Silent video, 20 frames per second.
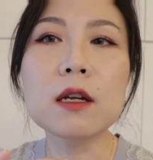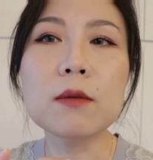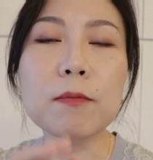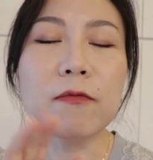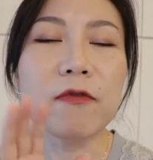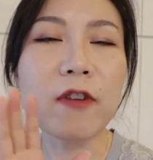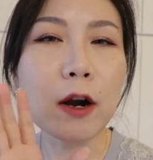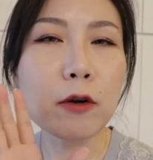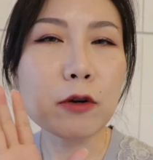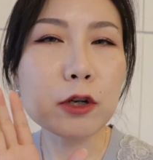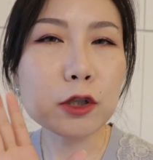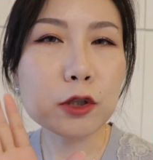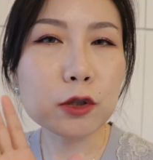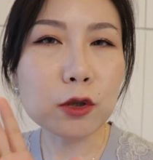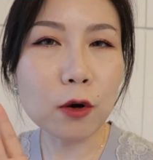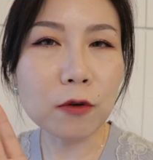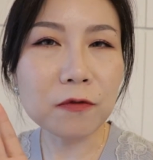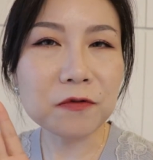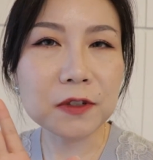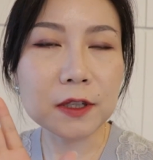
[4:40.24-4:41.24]
very
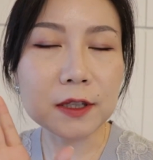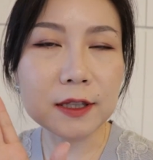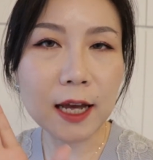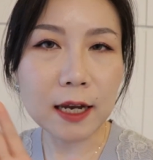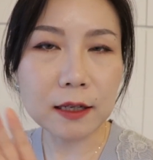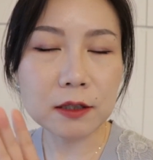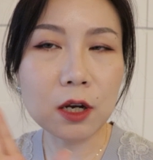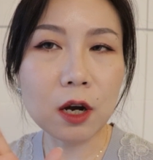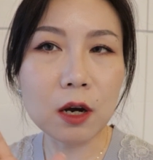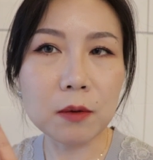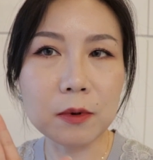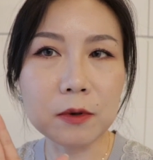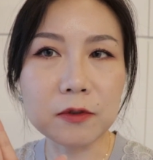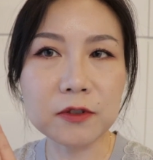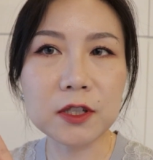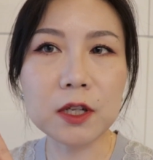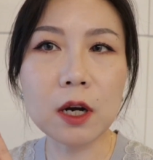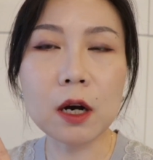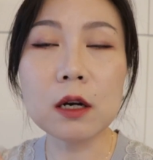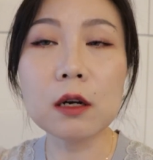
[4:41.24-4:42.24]
soft, that type of
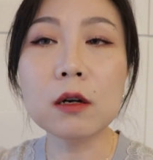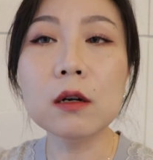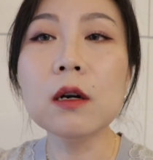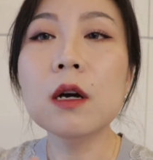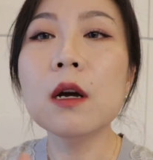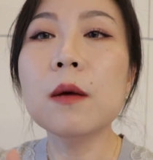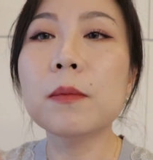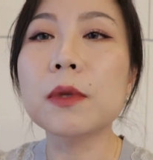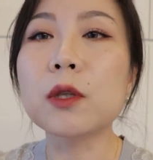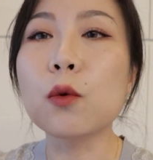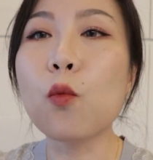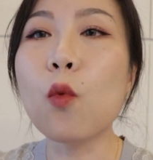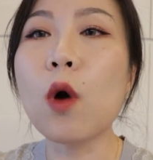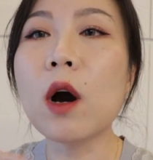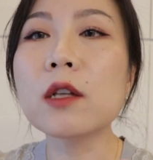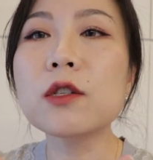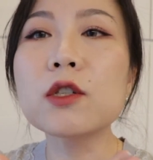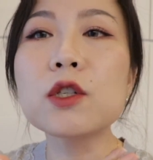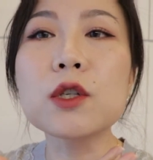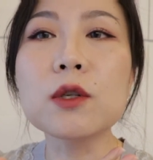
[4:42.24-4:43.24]
style. But the
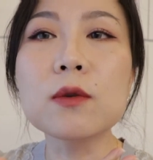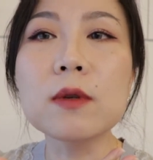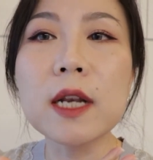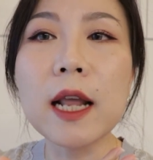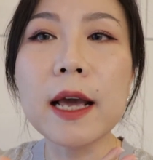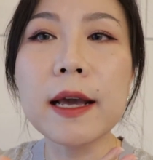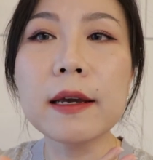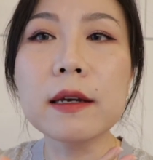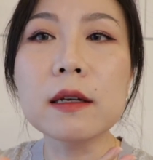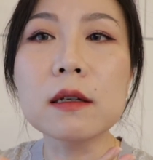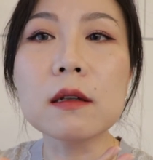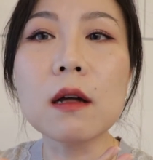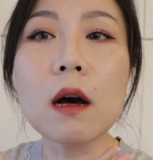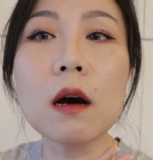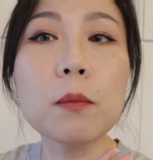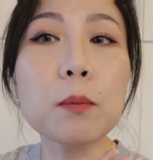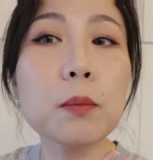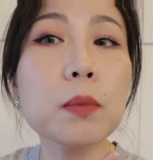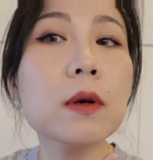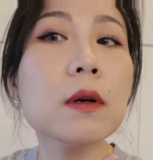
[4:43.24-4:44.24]
ones you layer it
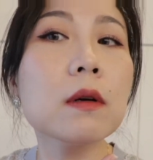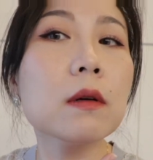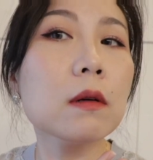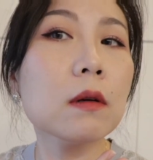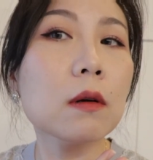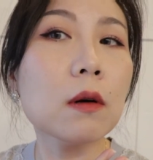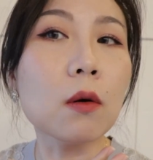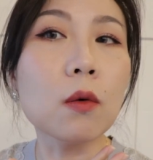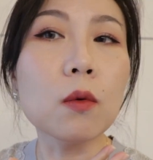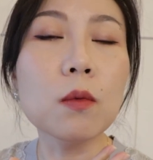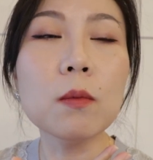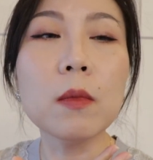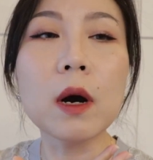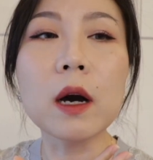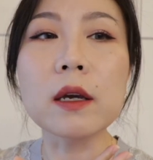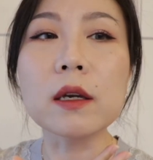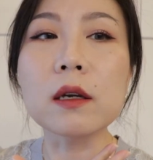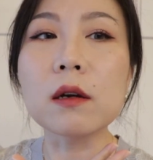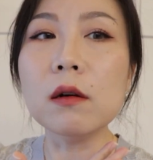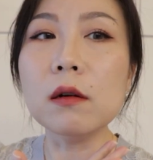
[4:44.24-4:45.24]
up, oh
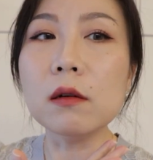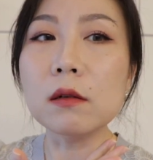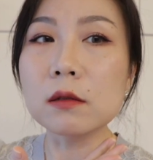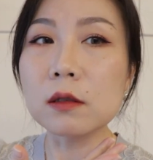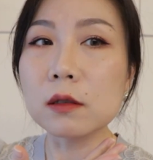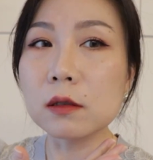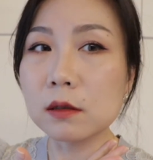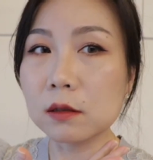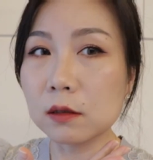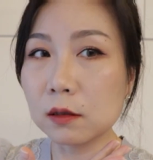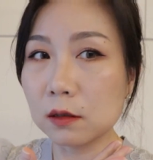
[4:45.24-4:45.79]
my god,